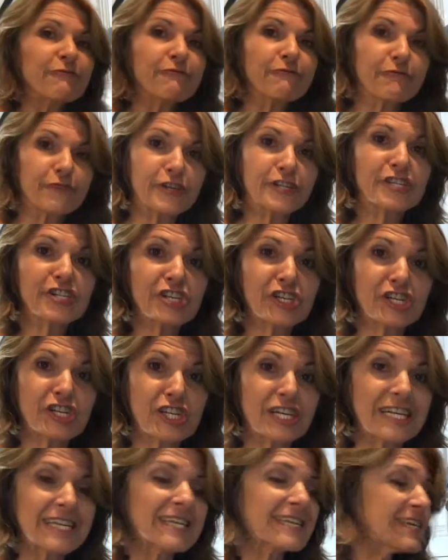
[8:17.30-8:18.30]
fresh
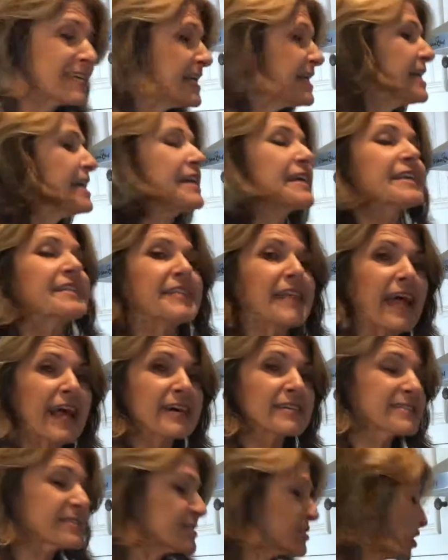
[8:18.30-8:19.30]
chilli,
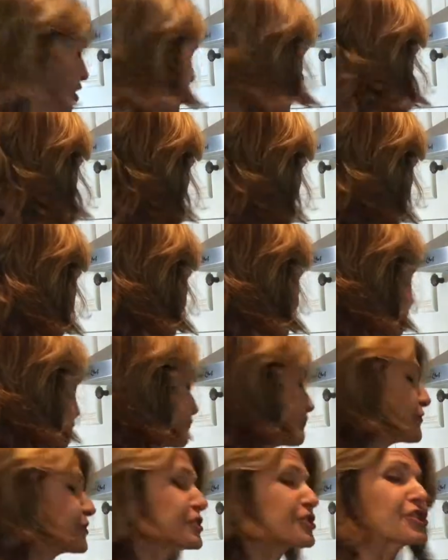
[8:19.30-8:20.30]
now's the time you put your
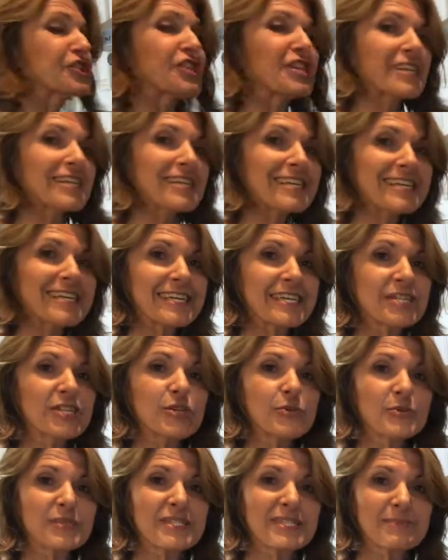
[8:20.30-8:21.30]
fresh chilli
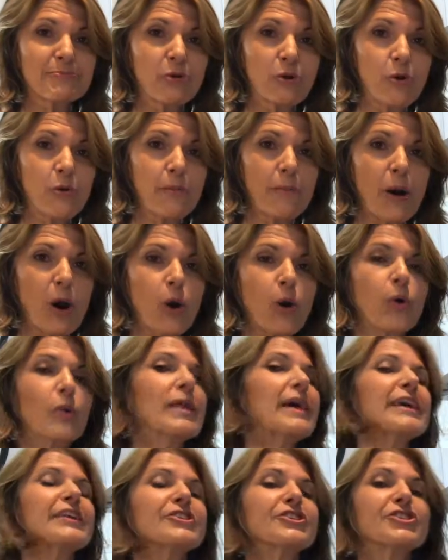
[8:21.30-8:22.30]
into a small bowl
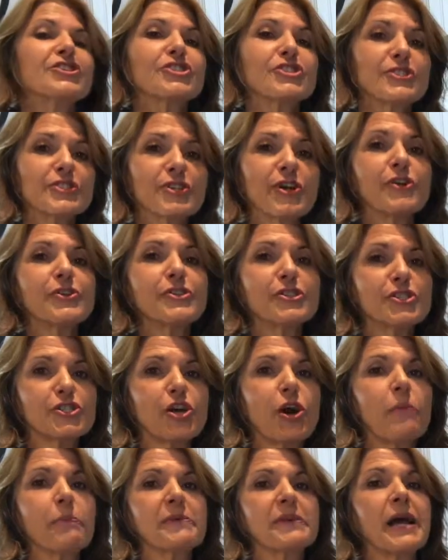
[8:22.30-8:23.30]
and you're just going to
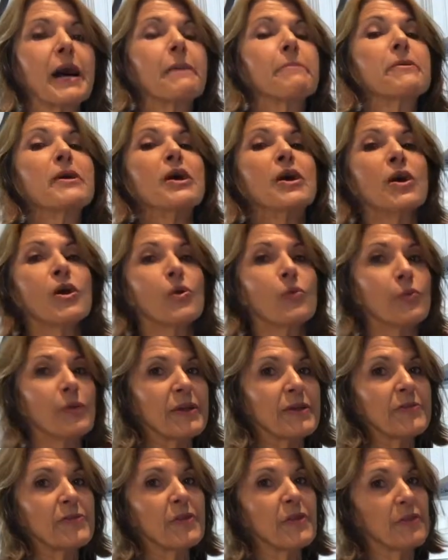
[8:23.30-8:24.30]
top it up
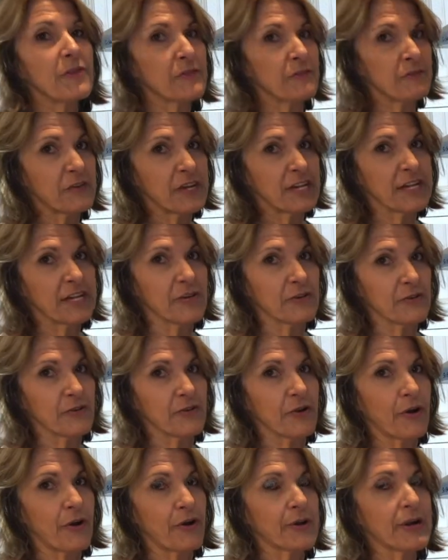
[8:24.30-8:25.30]
with the
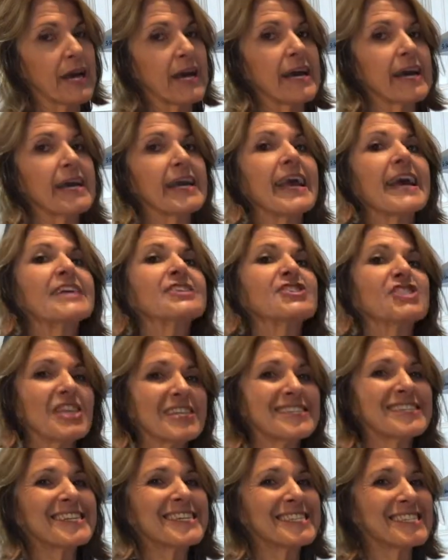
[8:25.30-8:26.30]
vinegar, okay? And
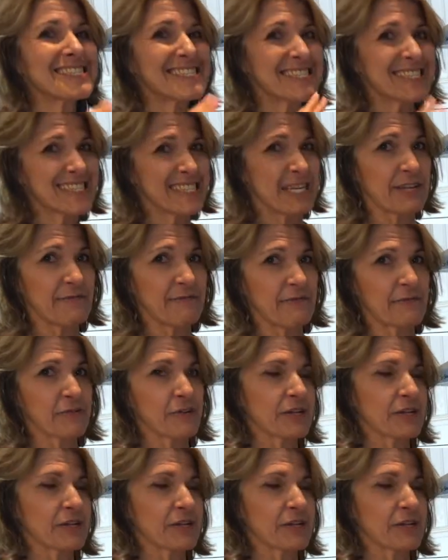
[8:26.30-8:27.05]
just let it sit for a